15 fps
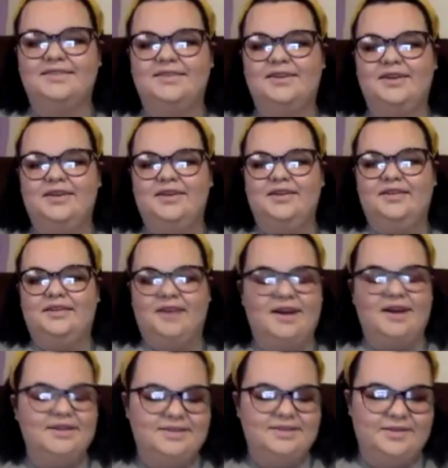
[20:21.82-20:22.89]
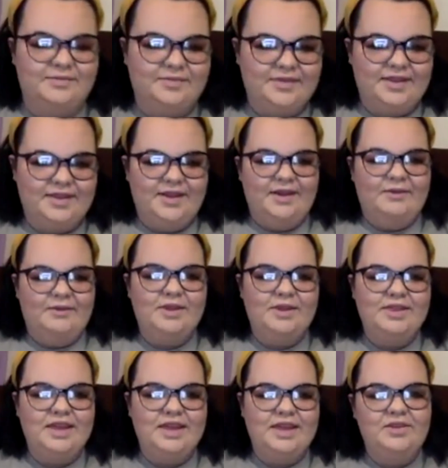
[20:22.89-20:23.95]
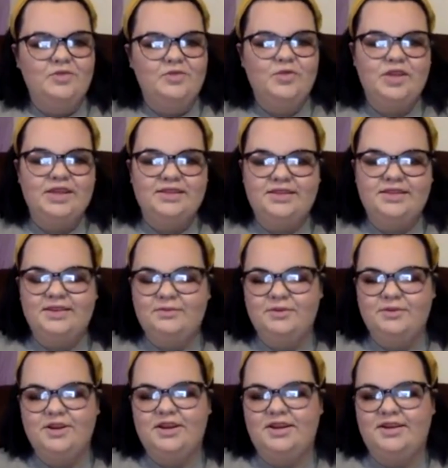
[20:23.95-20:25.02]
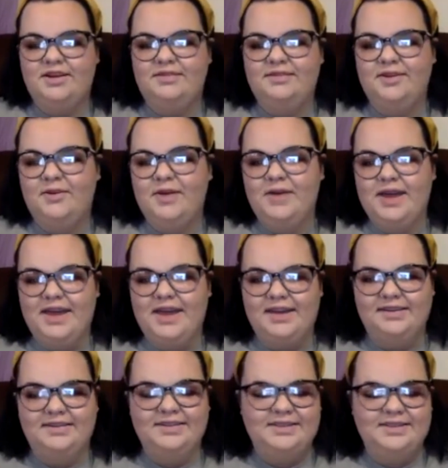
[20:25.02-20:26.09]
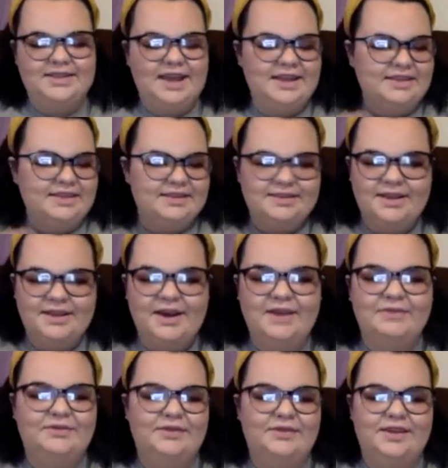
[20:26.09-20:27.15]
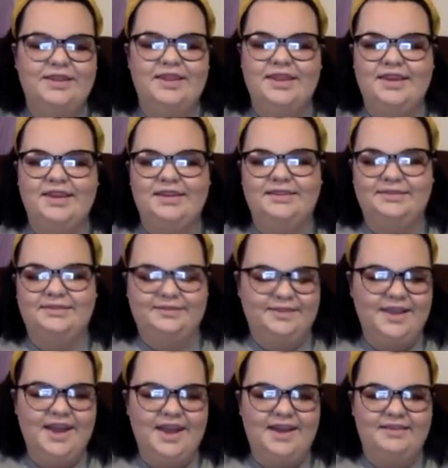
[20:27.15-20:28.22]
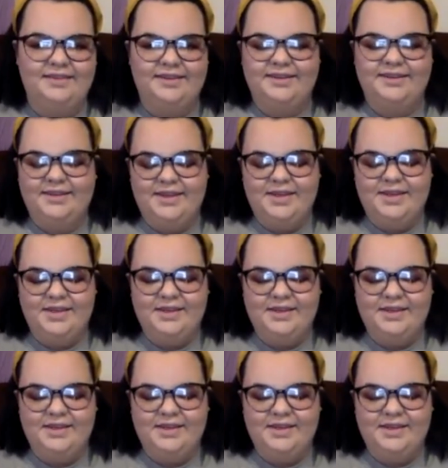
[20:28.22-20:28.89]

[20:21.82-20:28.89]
That's awesome. Well, thank you, Melissa. We're going to go ahead and sign this off, and then, yeah.